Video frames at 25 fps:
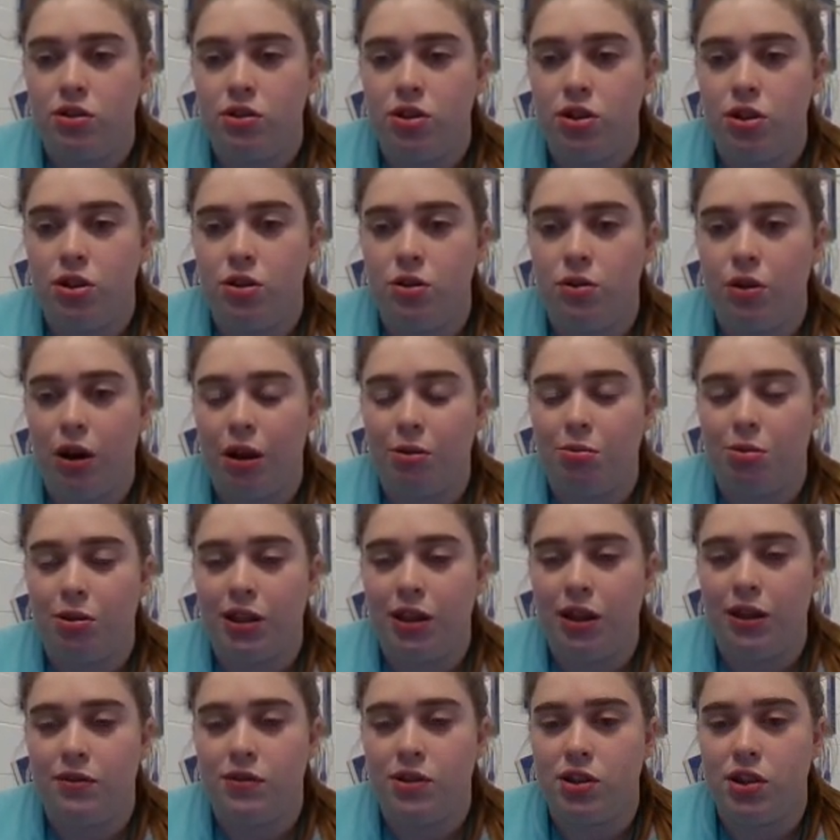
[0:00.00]
2, I
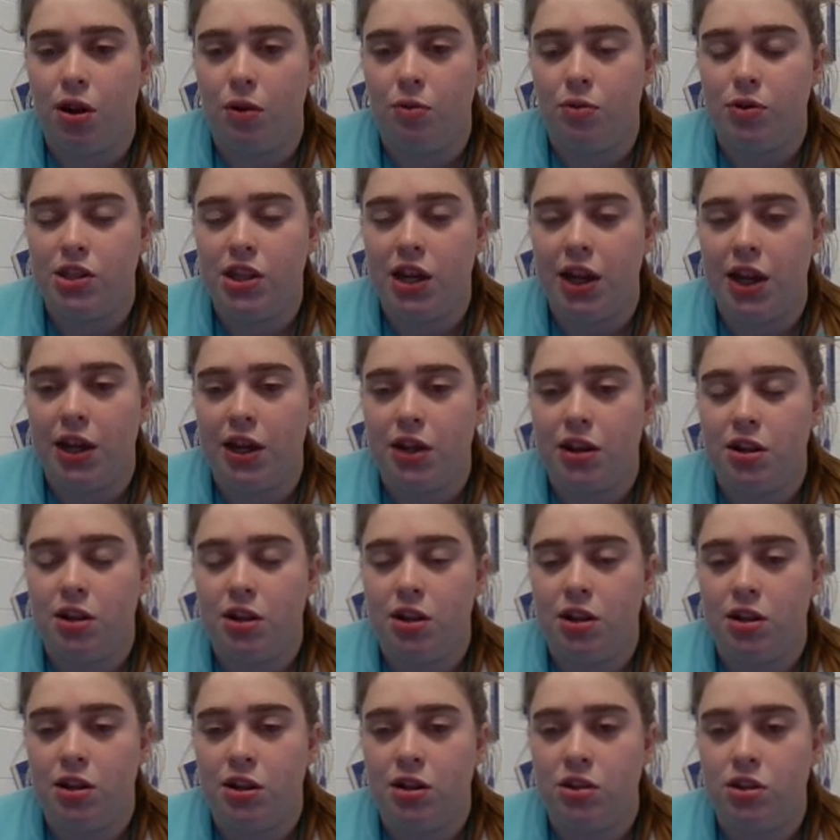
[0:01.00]
believe. So if we take
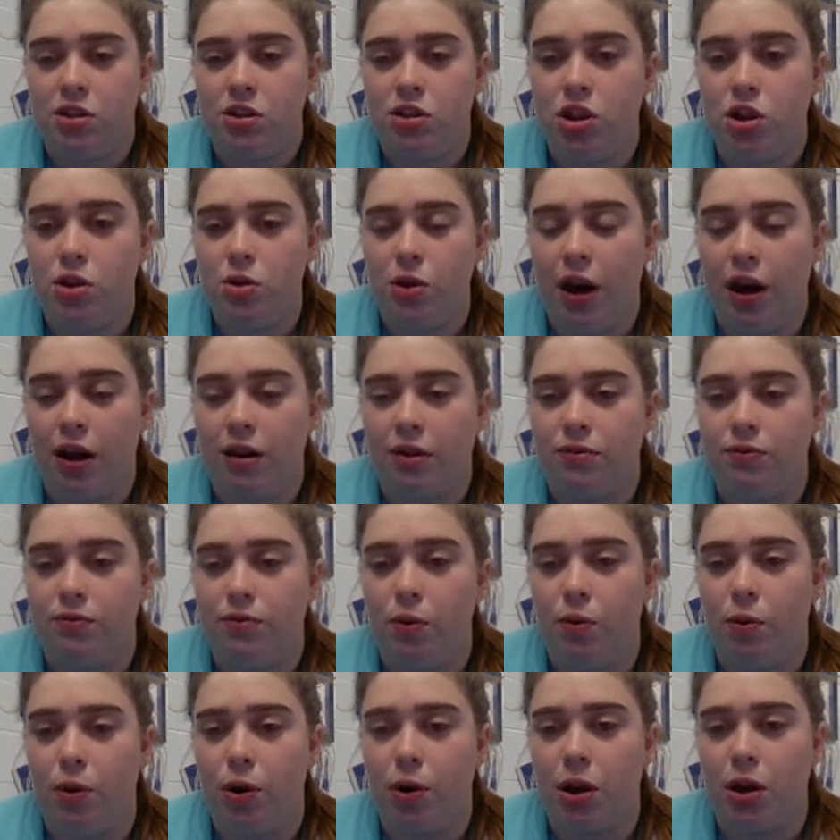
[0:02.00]
2 out of
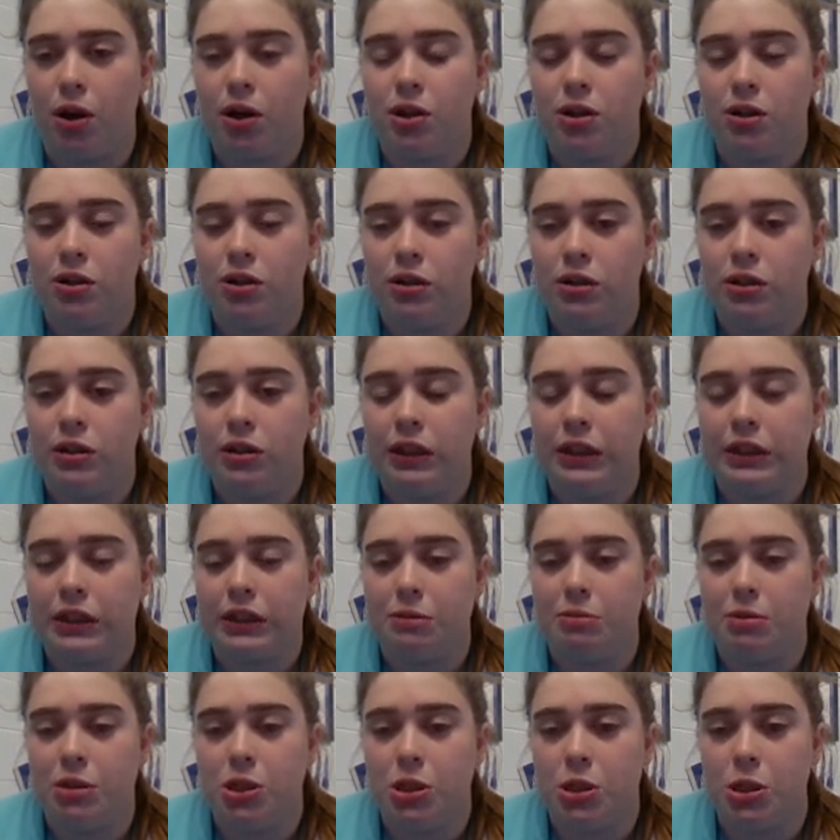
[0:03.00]
4, that's
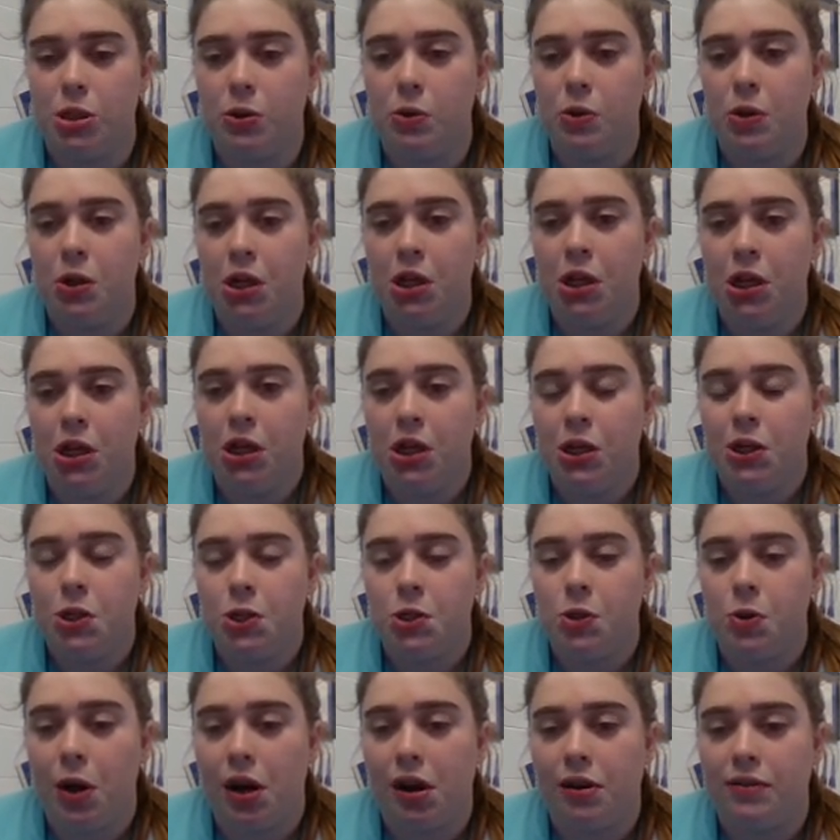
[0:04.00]
going to be 2.
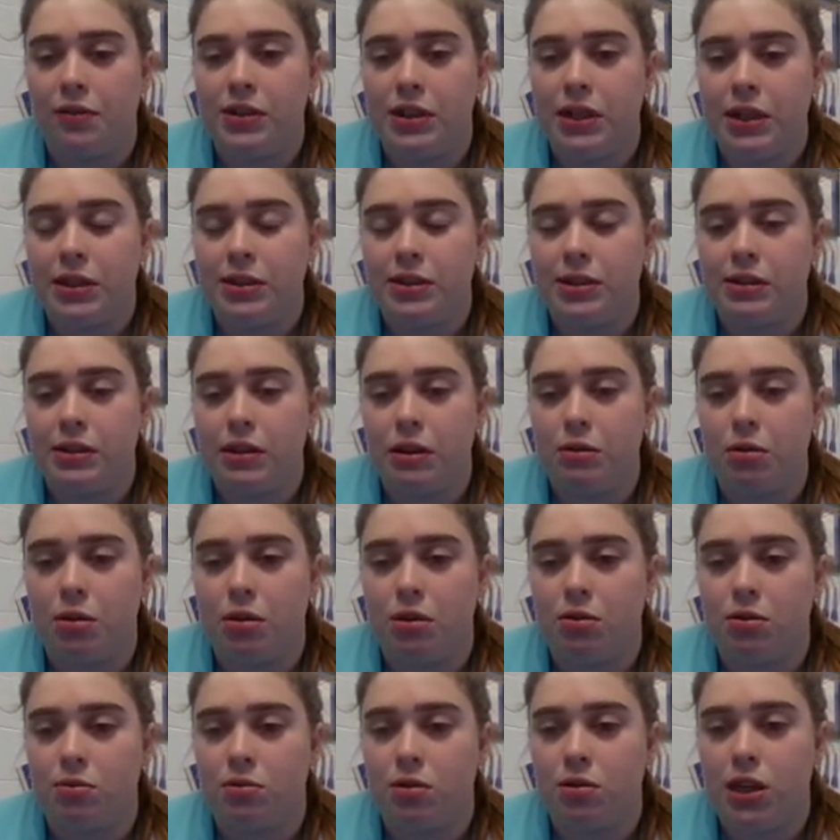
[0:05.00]
2 out of 6 is going
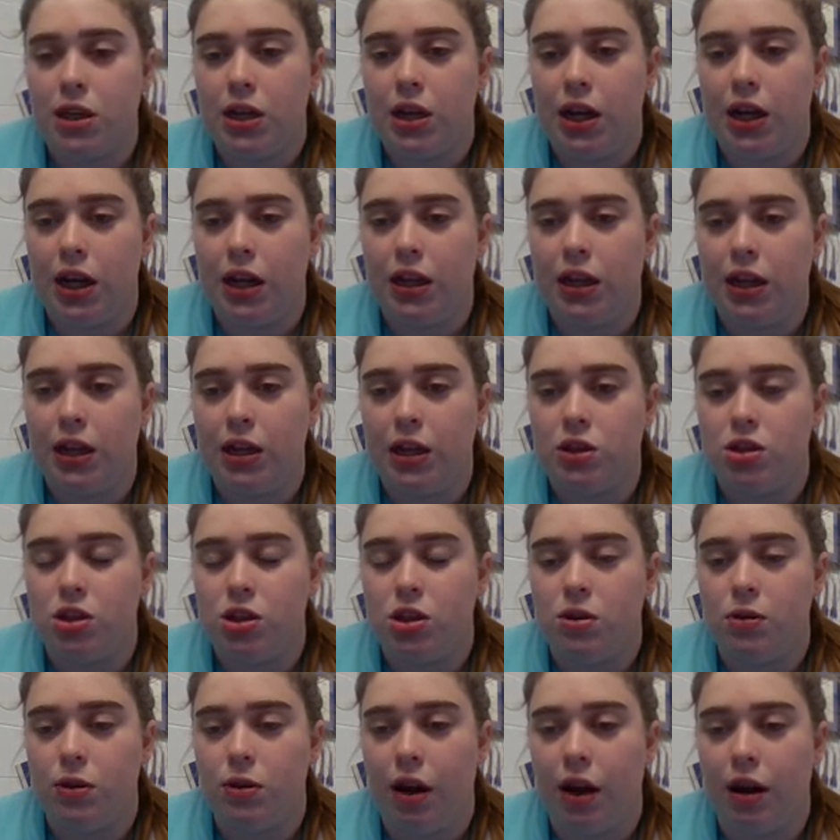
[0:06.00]
to be 3. And then
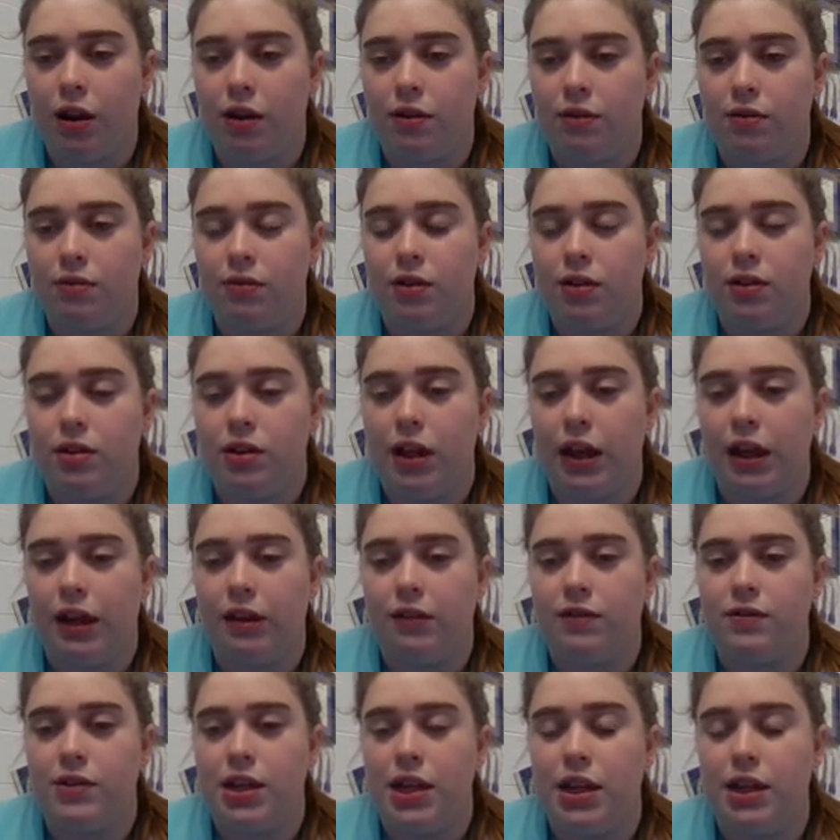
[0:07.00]
2 out of
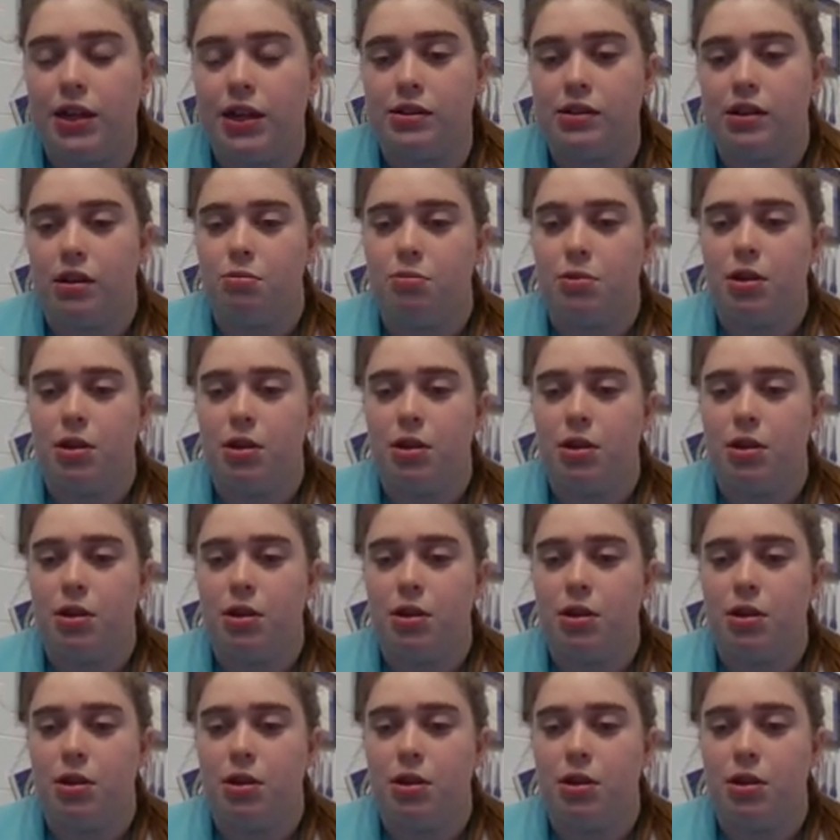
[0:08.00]
-10 is